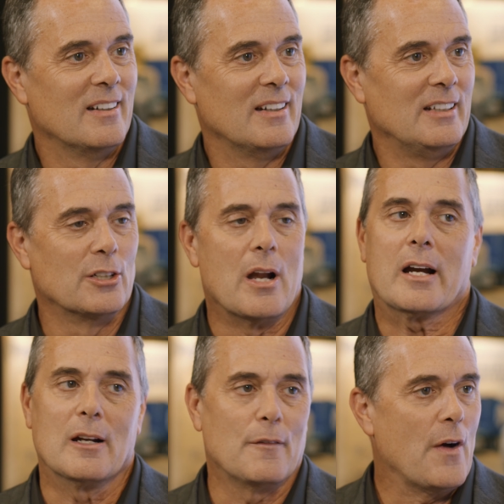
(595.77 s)
mm You're
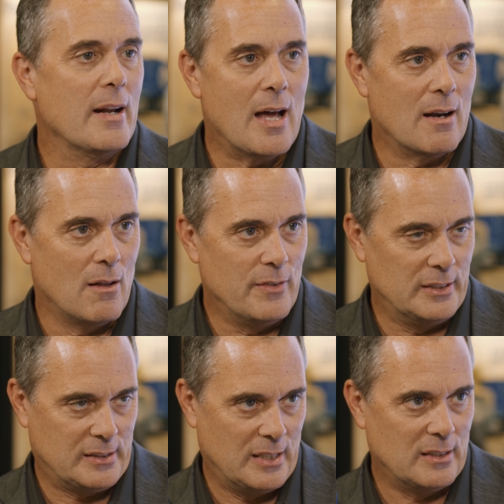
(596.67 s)
not gonna find out all
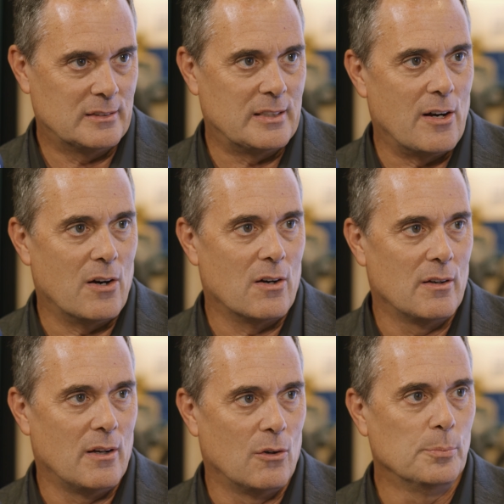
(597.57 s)
these things that
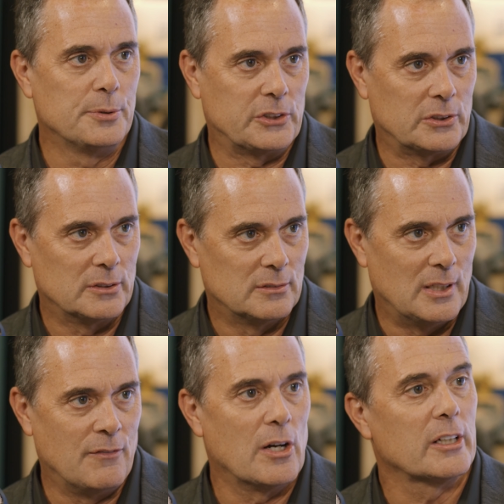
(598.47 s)
are oops
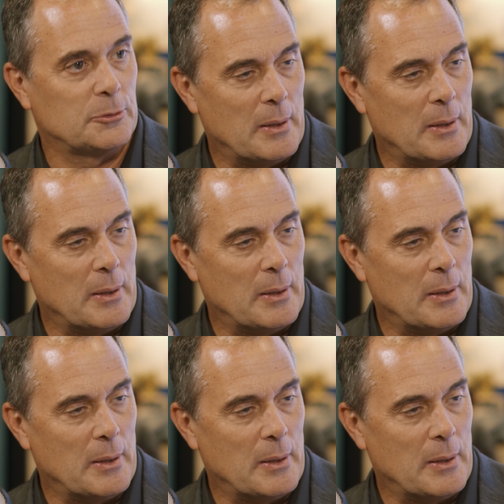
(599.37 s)
and very